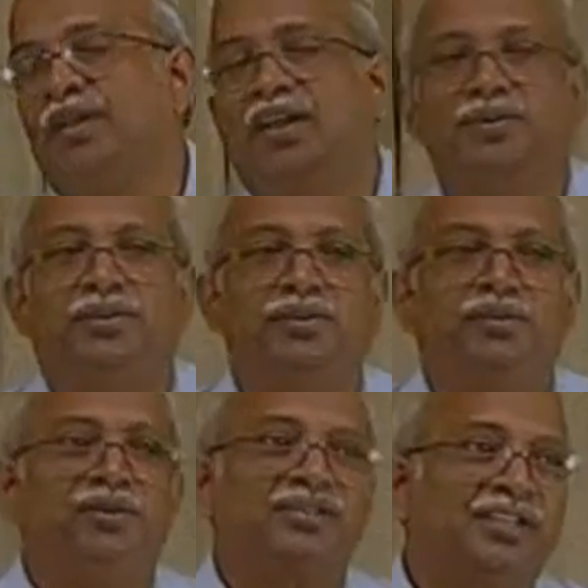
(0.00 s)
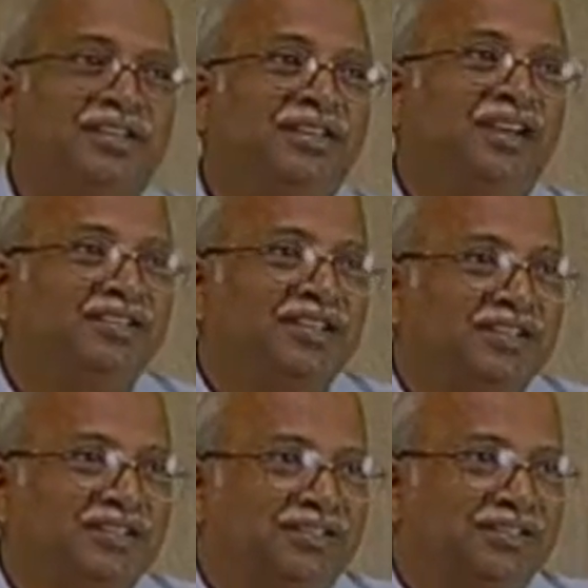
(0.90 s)
We are talking low cycle or high
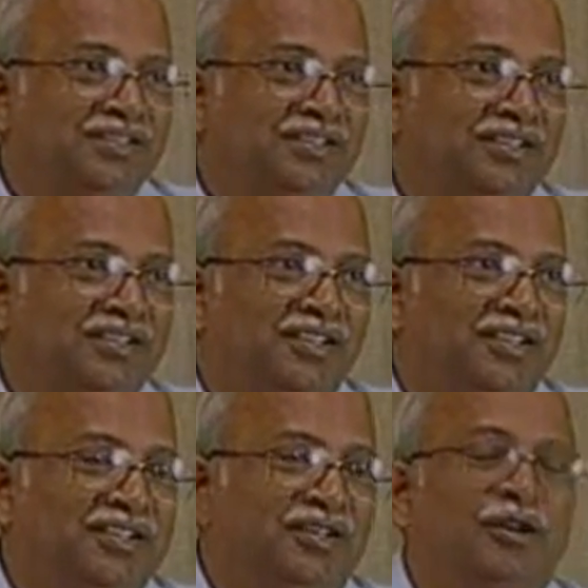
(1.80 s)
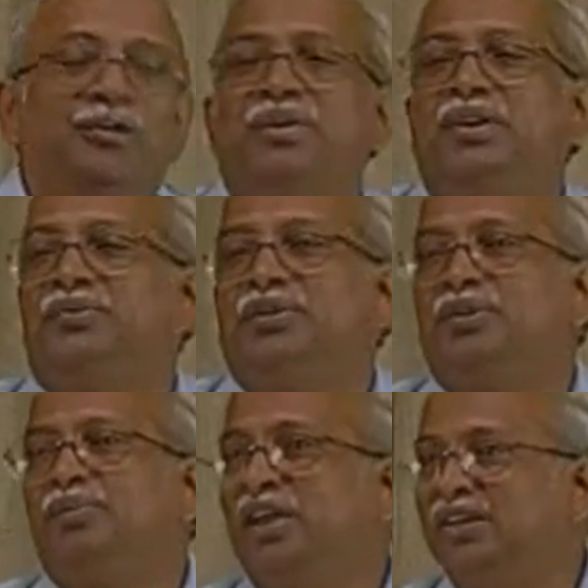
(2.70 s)
cycle? Normally, for the
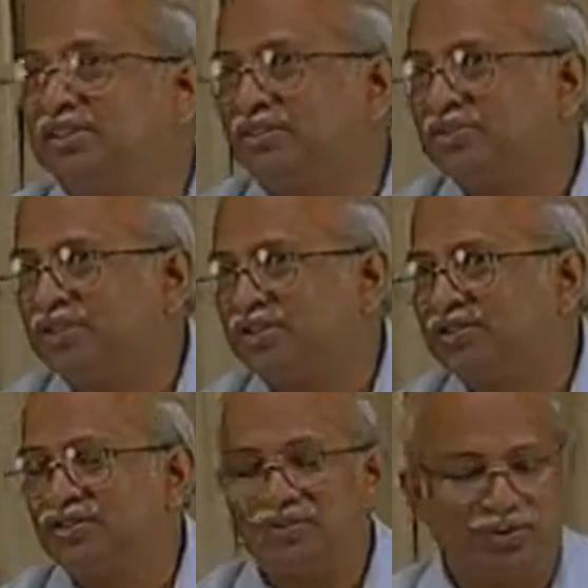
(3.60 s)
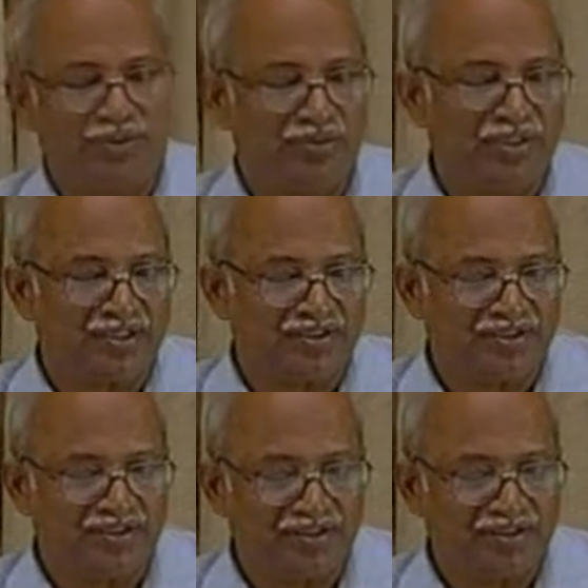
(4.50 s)
main ship structure, we should be considering